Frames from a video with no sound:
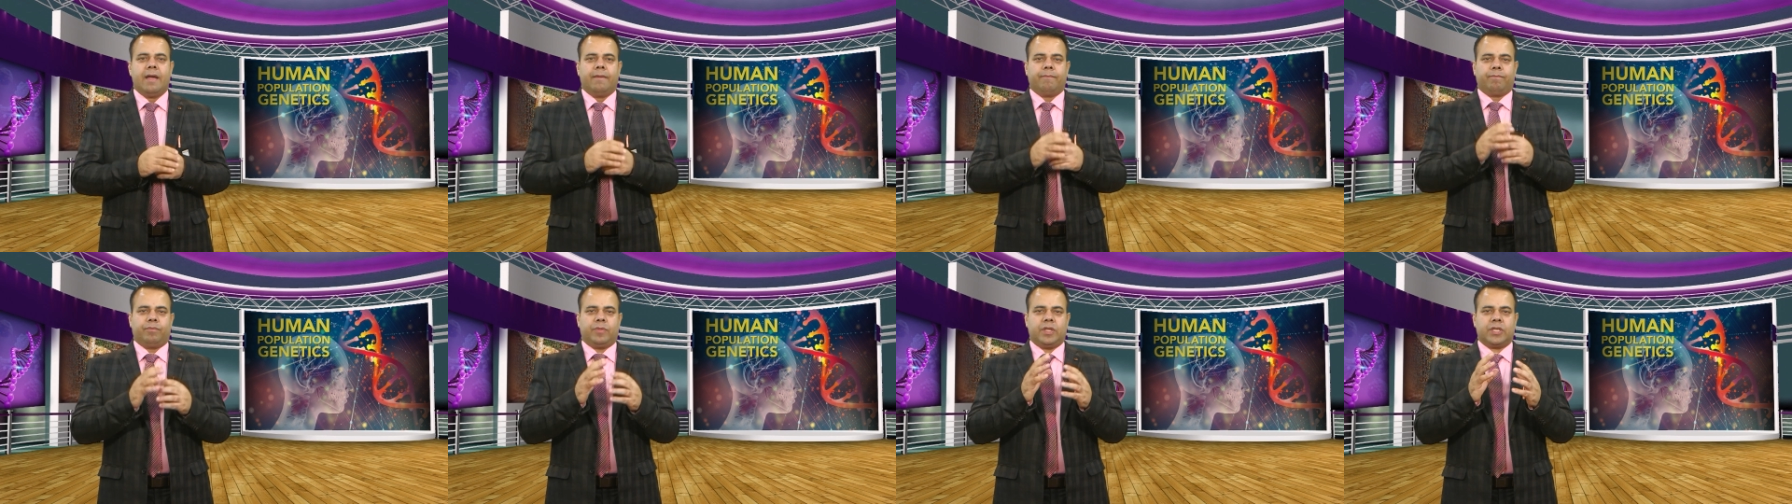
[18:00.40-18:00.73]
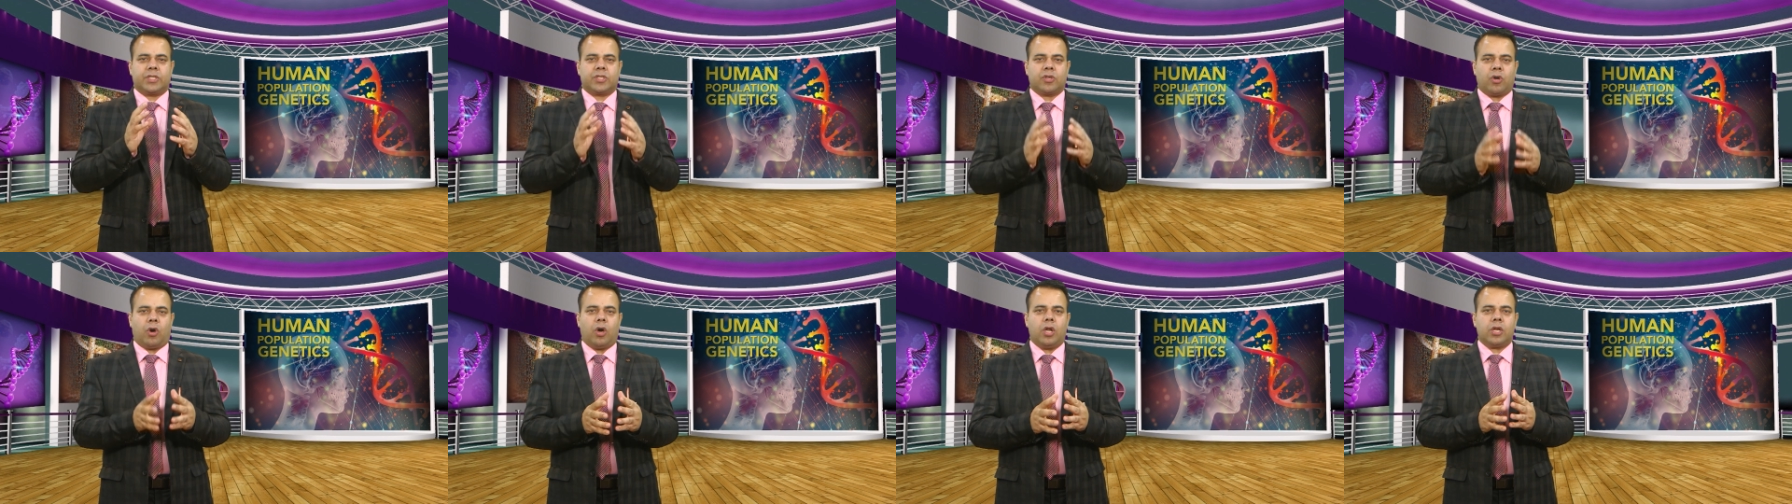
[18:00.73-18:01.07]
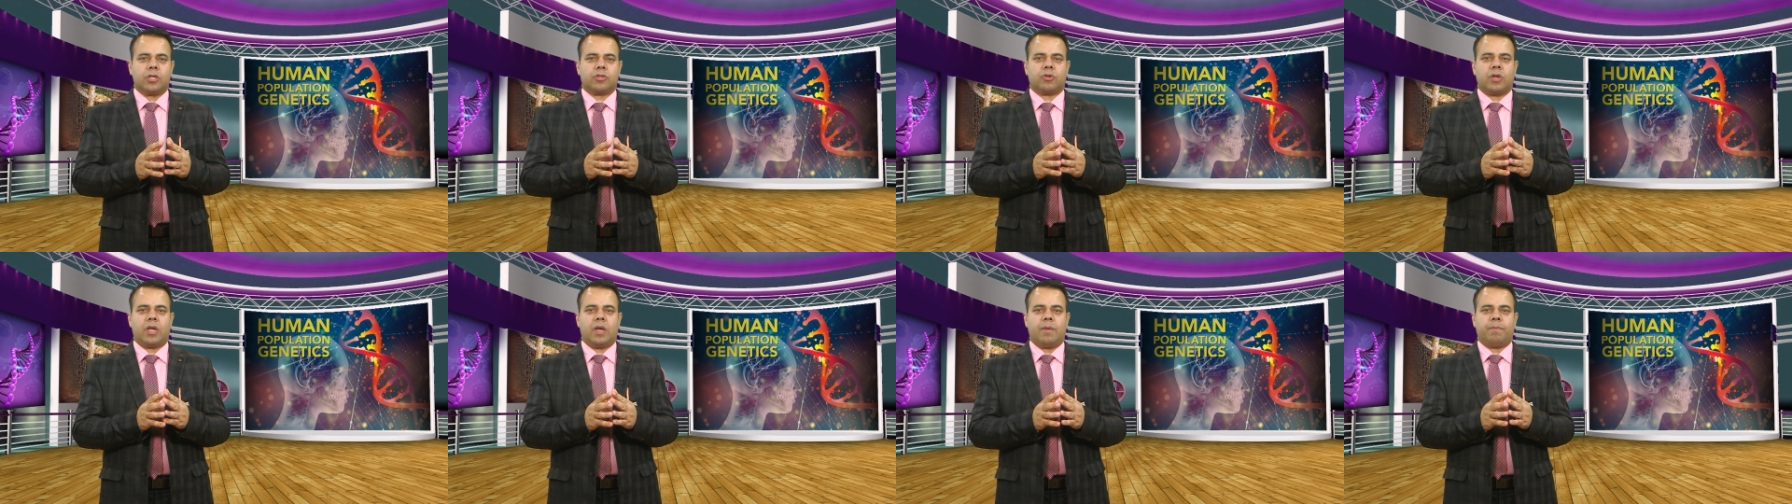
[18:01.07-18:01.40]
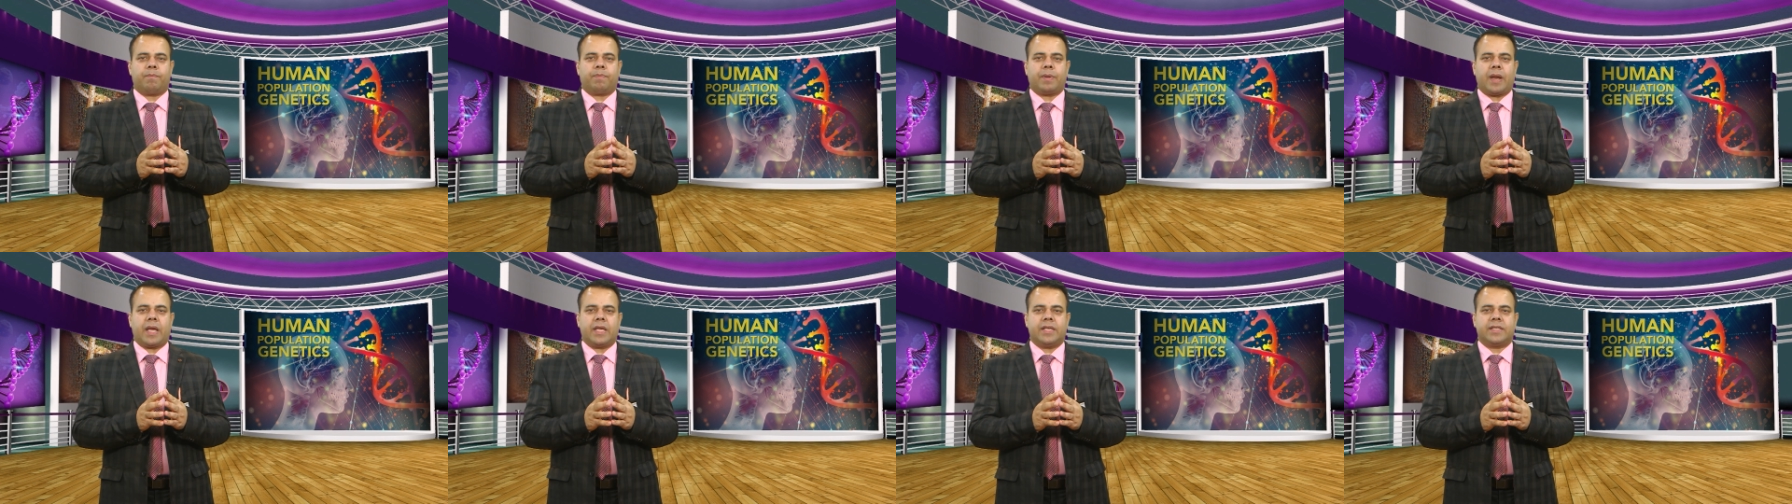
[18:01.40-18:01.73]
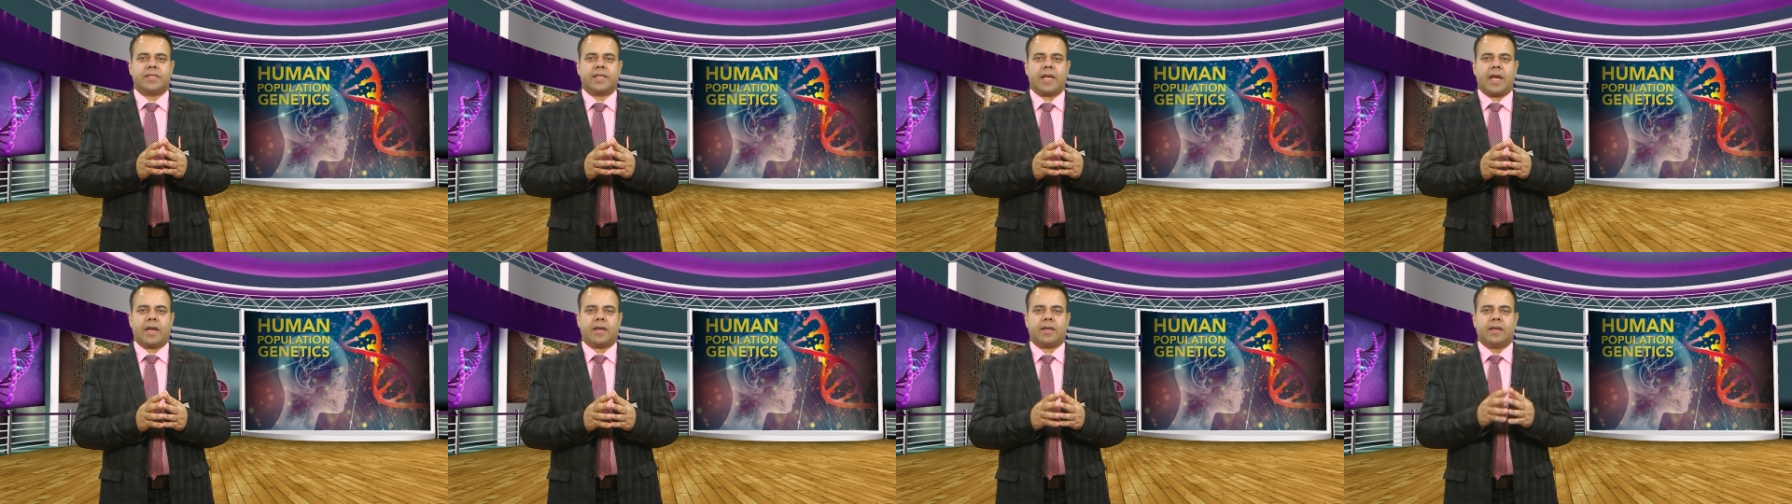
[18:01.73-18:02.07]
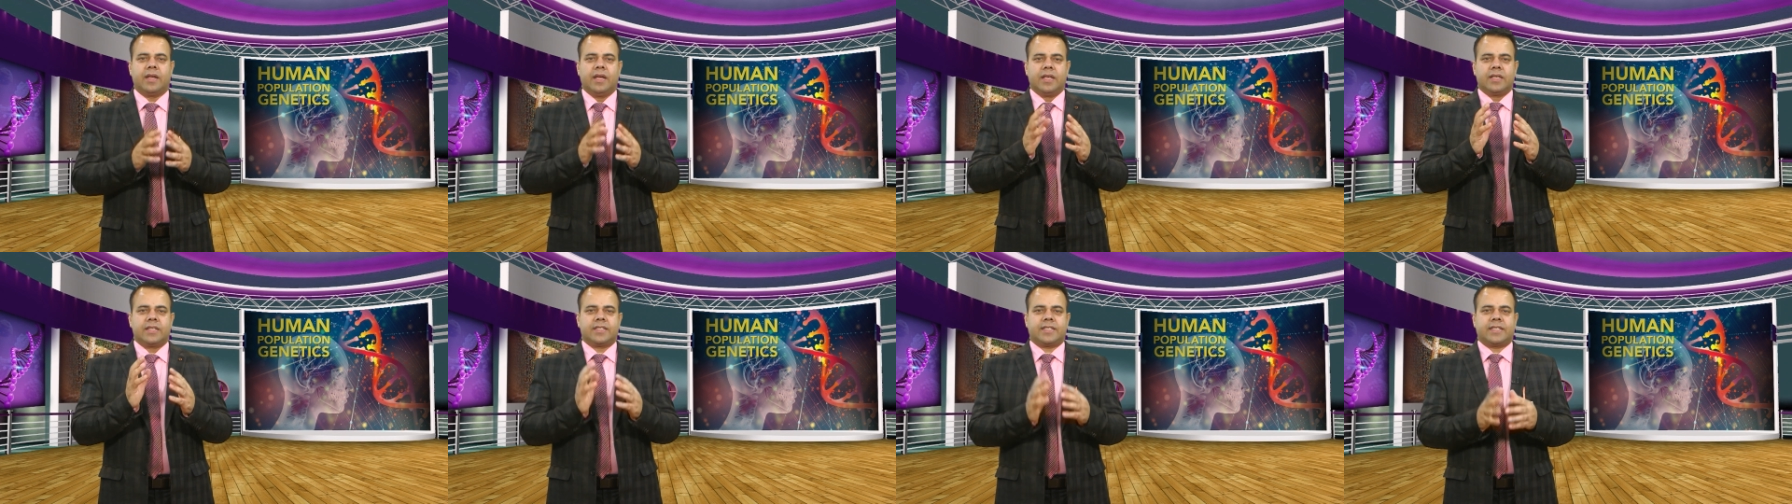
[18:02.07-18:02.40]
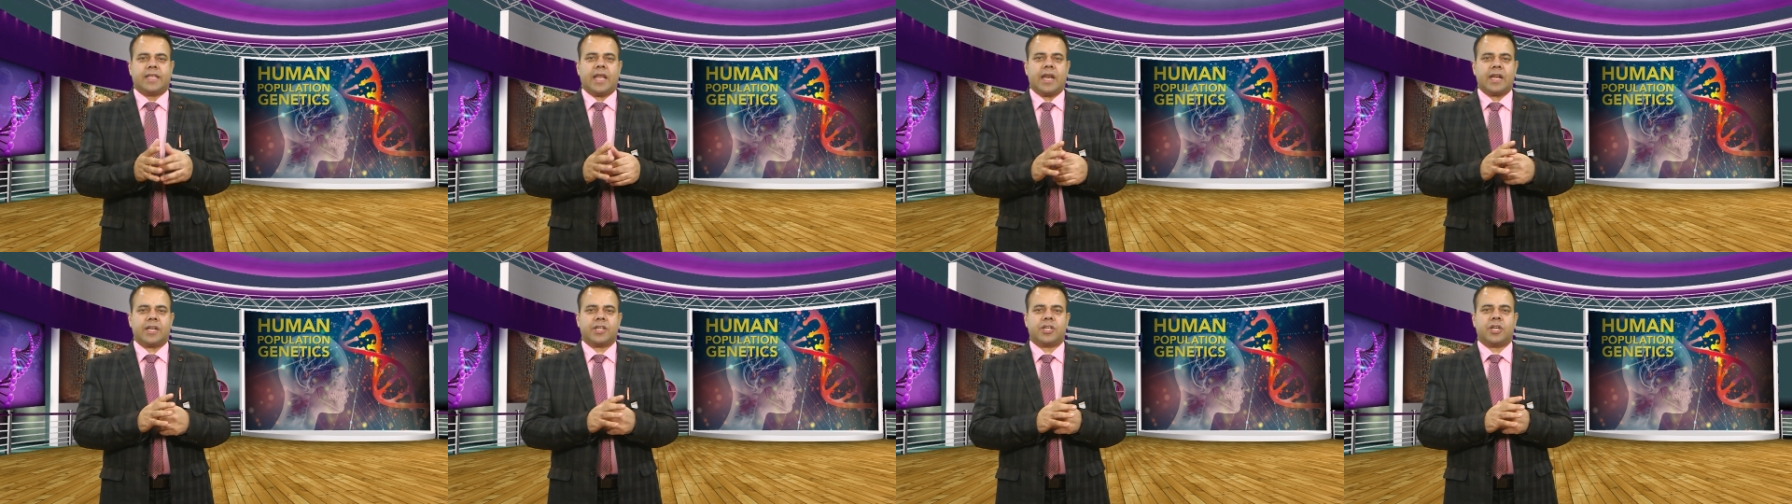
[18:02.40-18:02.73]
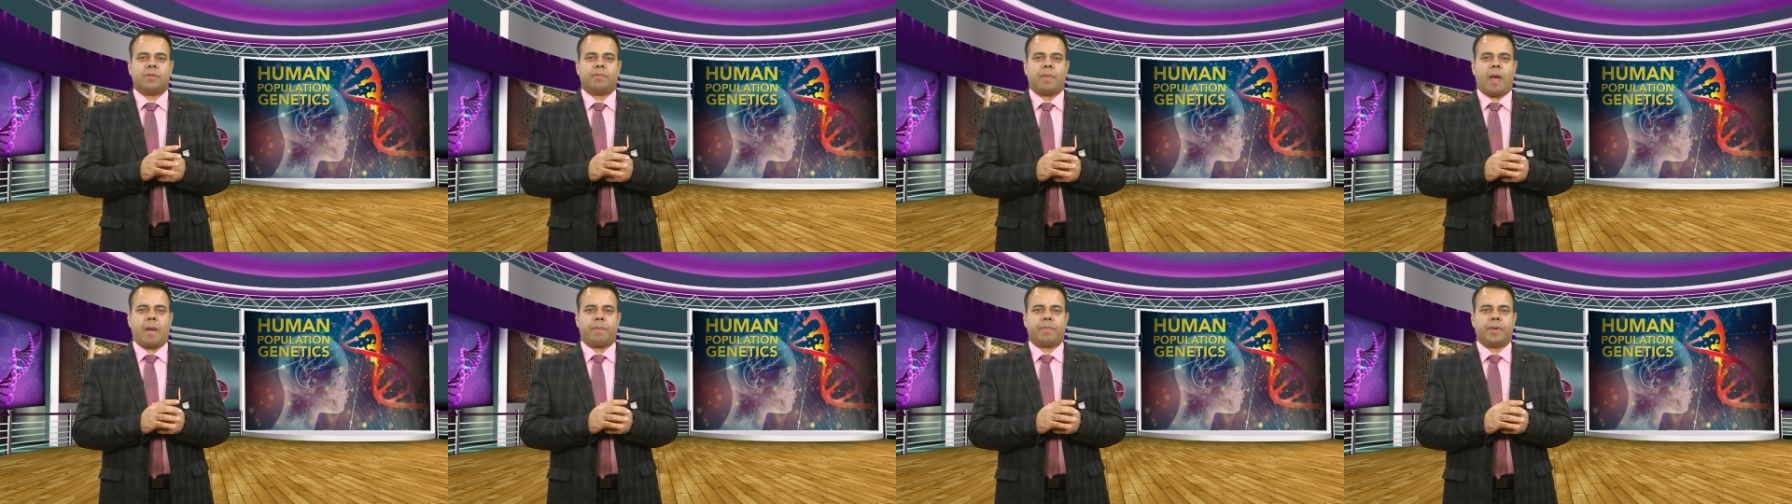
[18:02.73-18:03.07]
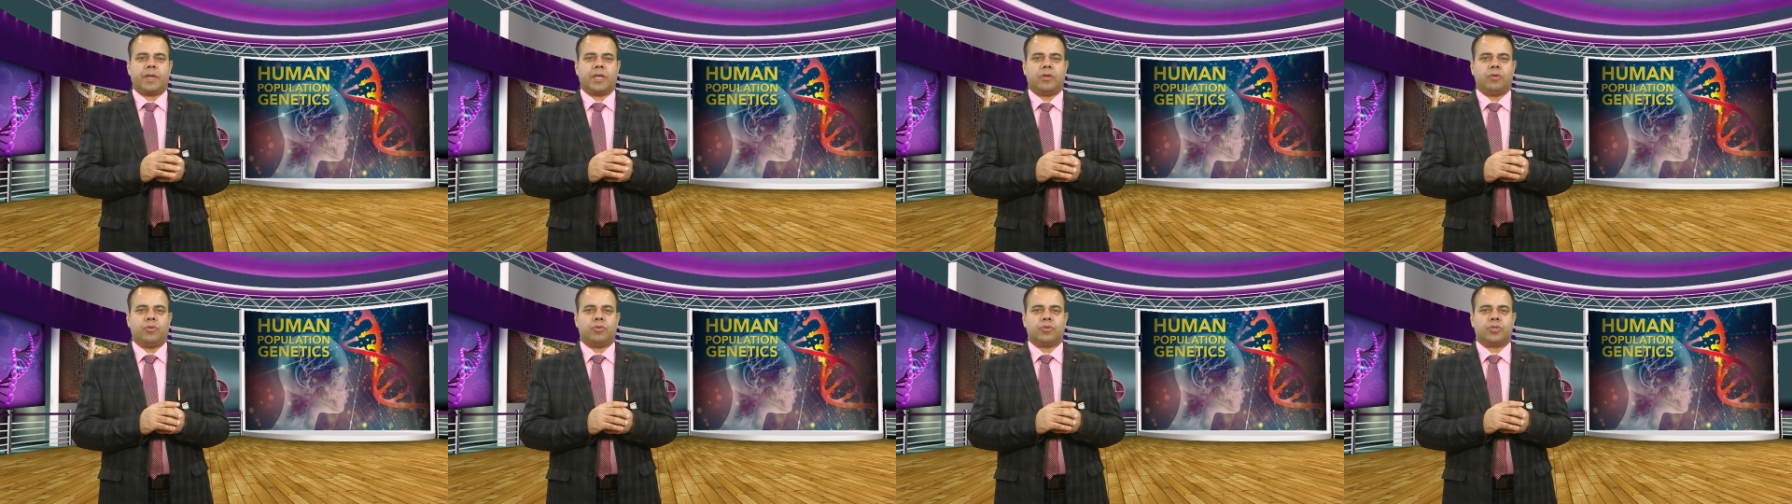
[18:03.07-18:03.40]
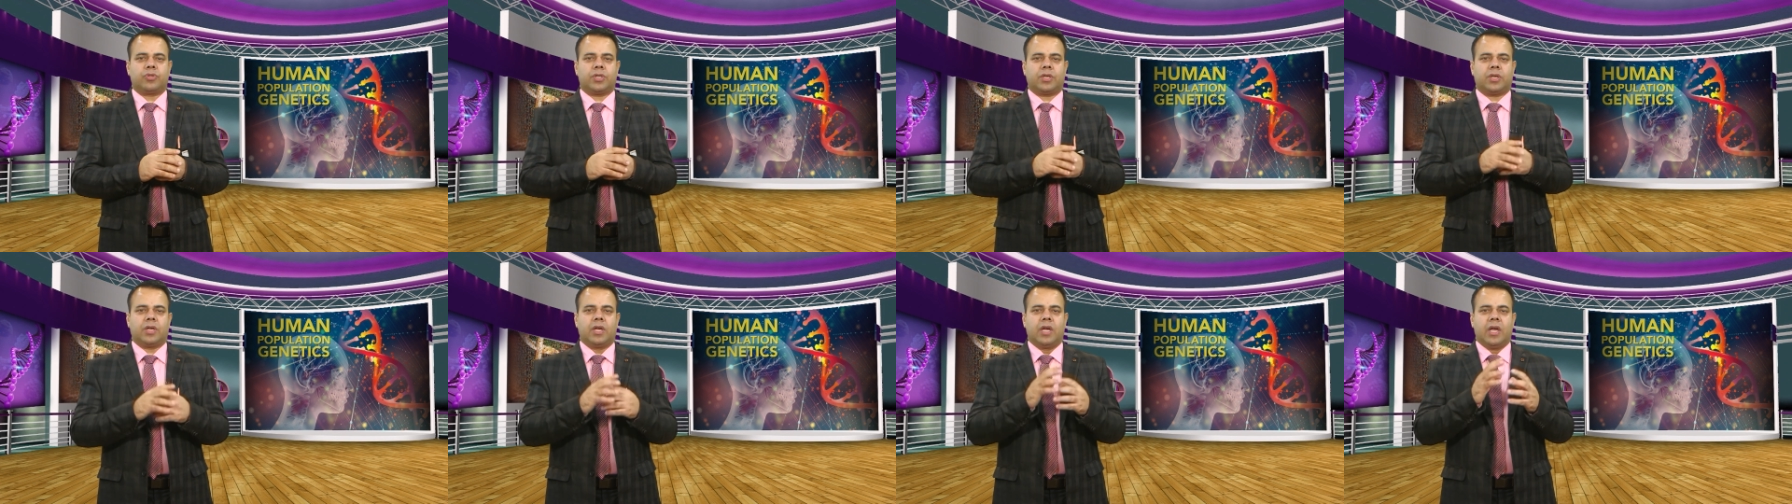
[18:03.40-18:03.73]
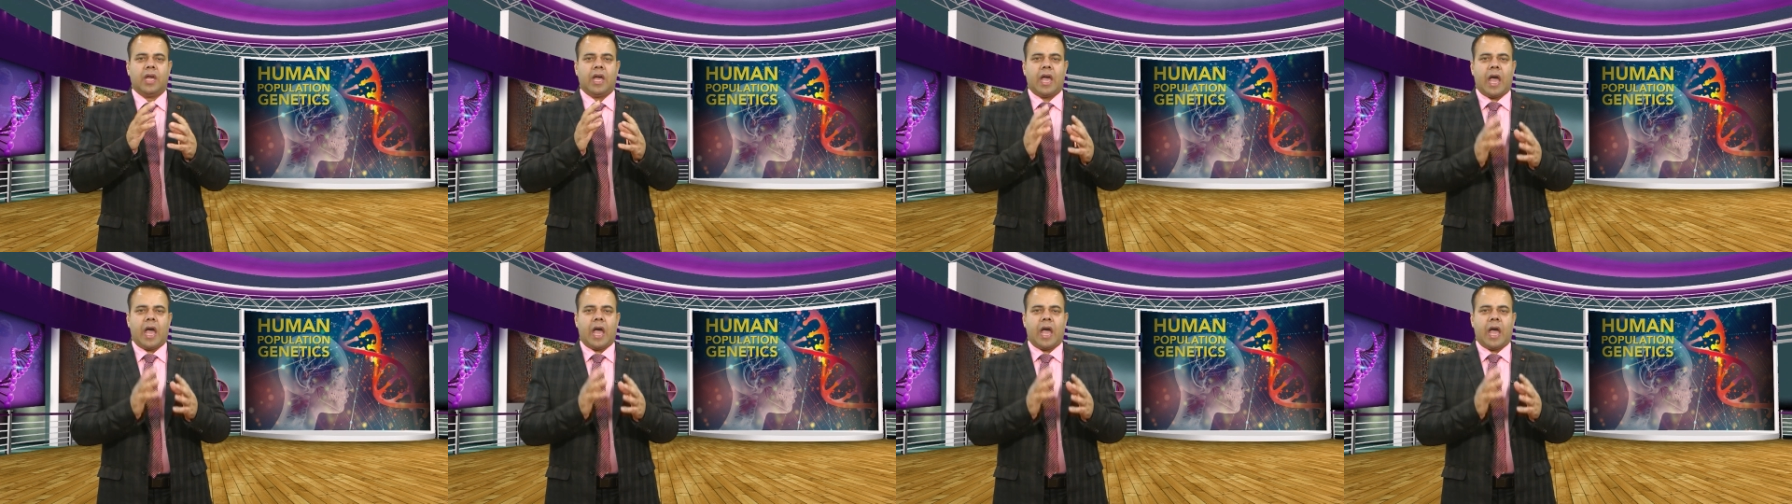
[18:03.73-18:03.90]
This also implies that selection mapping using